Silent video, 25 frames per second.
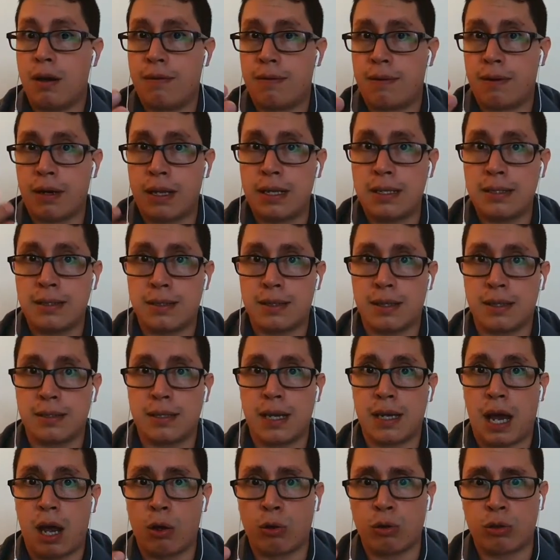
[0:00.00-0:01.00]
For instance,
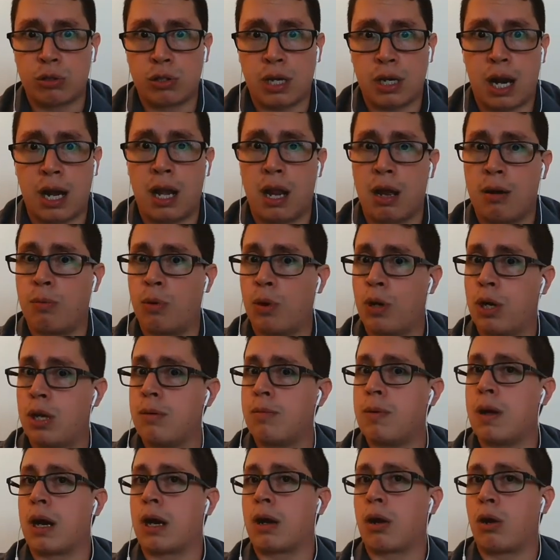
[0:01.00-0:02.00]
Australia,
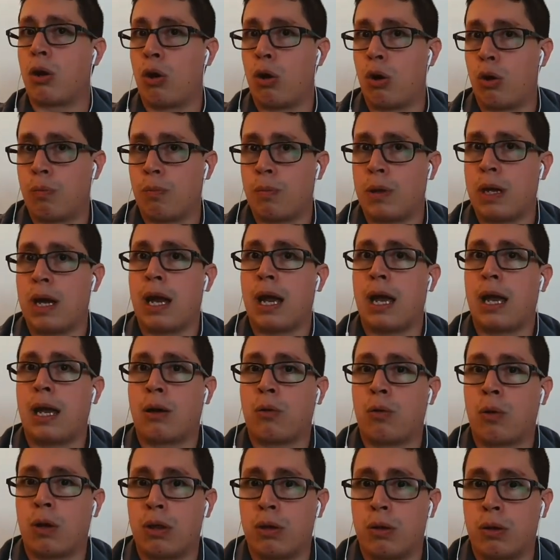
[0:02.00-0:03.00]
Bolivia, Colombia,
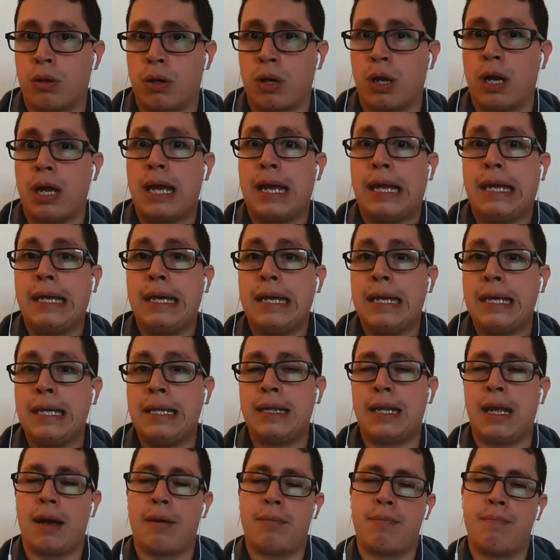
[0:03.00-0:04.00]
Ecuador,
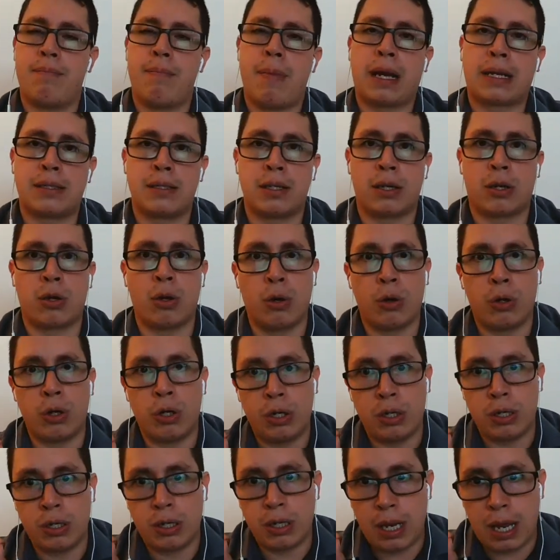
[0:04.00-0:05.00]
India, Mexico,
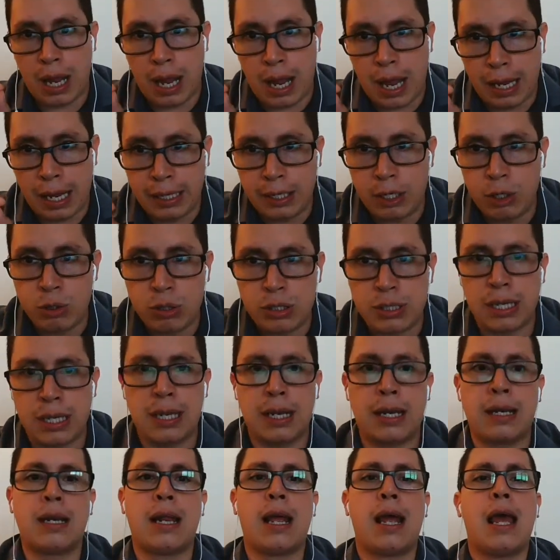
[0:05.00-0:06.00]
and New
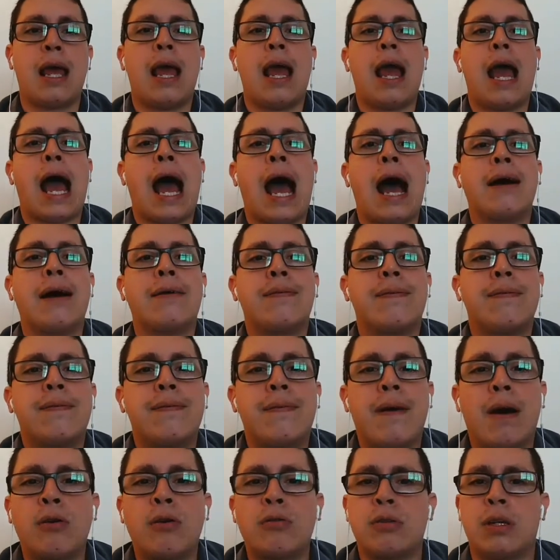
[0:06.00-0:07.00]
Zealand have
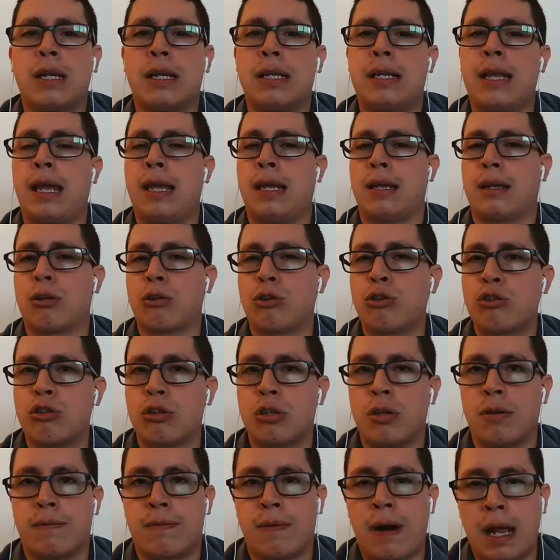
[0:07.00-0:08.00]
founded the
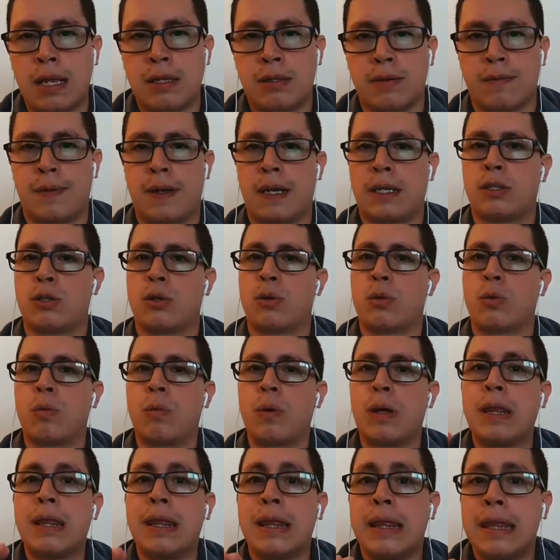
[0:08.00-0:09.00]
inclusion of rights of nature
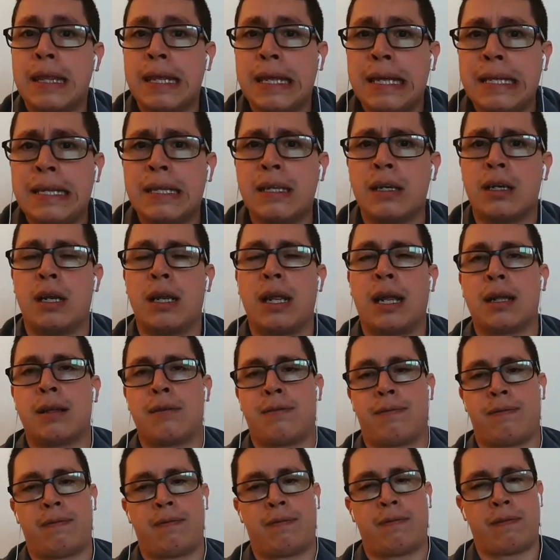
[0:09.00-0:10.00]
within their
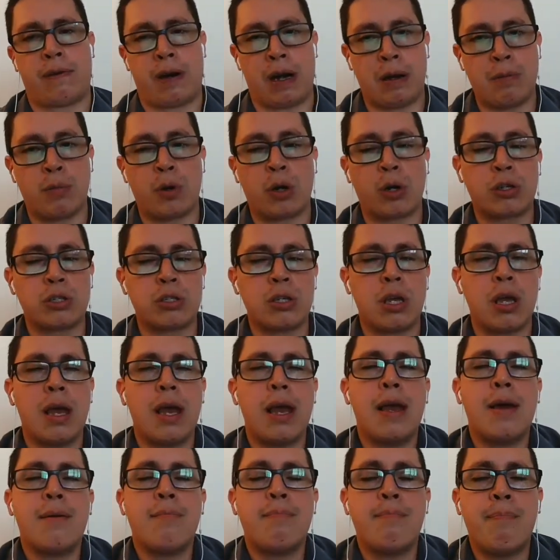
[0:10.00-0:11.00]
legal frameworks
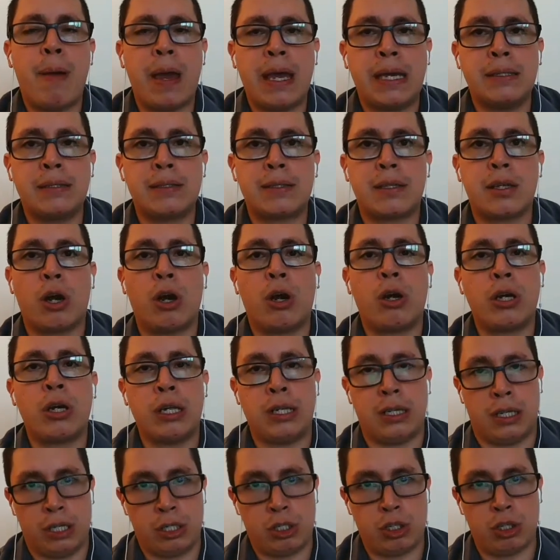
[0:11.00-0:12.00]
based on
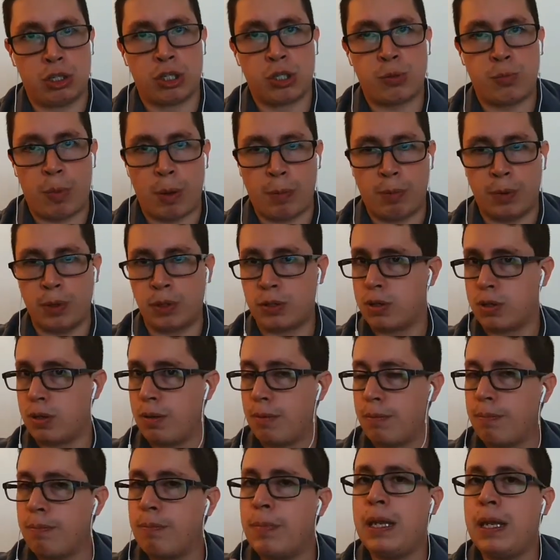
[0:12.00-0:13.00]
indigenous peoples'
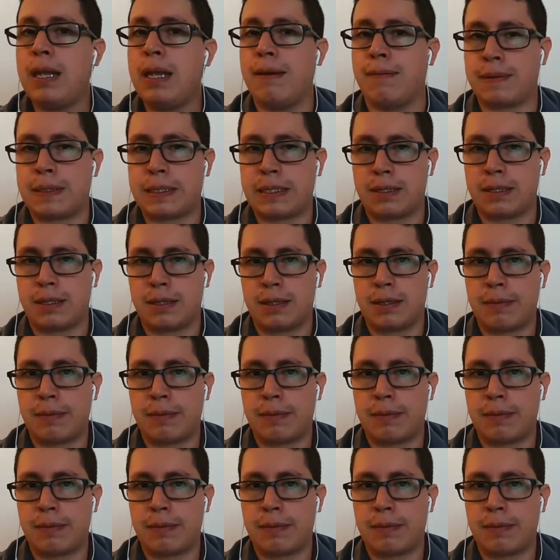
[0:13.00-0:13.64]
beliefs.